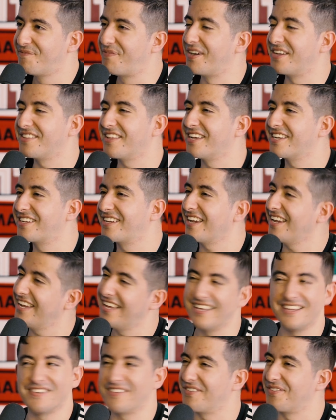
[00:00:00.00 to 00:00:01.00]
But like,
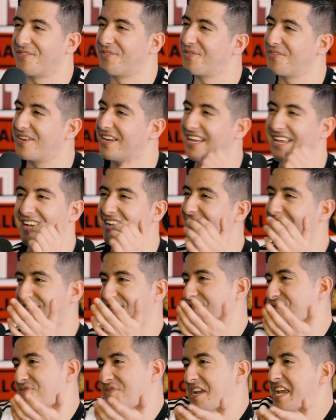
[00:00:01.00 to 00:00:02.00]
I could see it
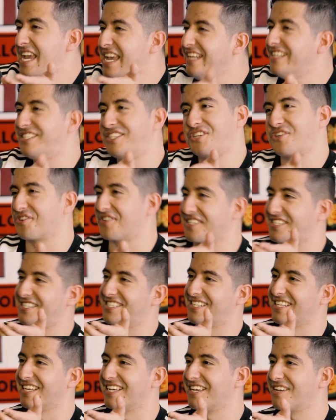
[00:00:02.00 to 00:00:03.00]
working.
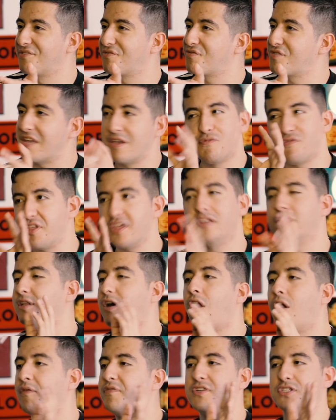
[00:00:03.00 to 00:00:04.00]
Interesting. If they,
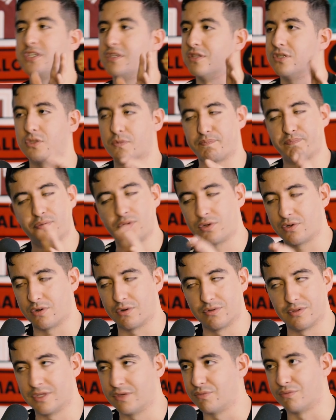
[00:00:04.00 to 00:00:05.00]
obviously these are
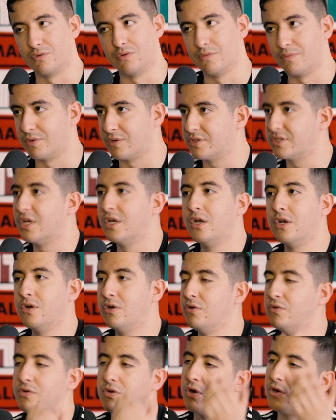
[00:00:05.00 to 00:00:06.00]
purely rumors.
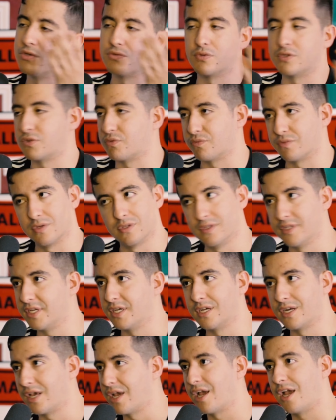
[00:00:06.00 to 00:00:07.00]
Who knows what's really
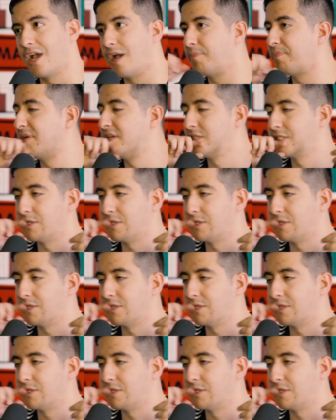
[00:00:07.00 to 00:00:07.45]
gonna happen?